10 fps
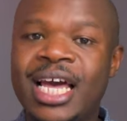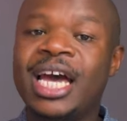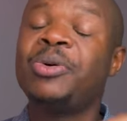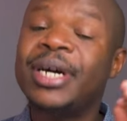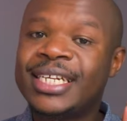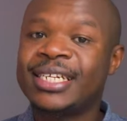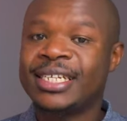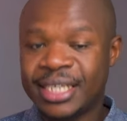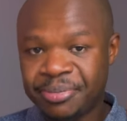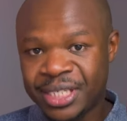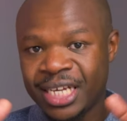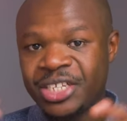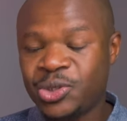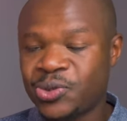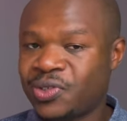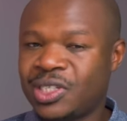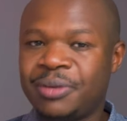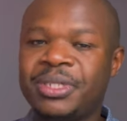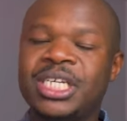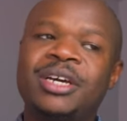I worked under some surgeons for
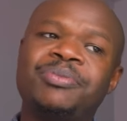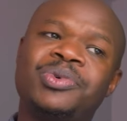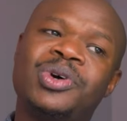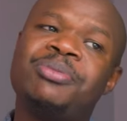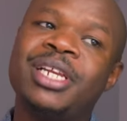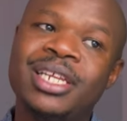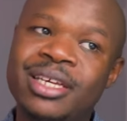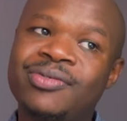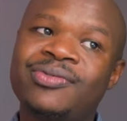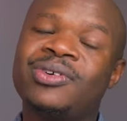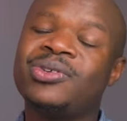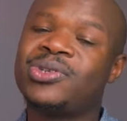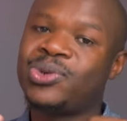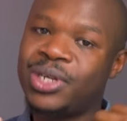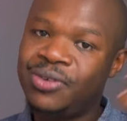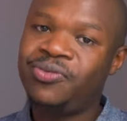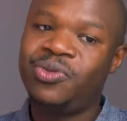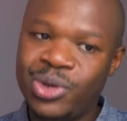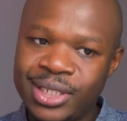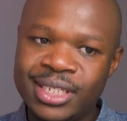some time who I believe also
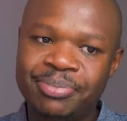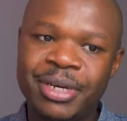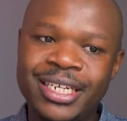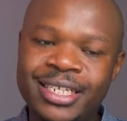influenced my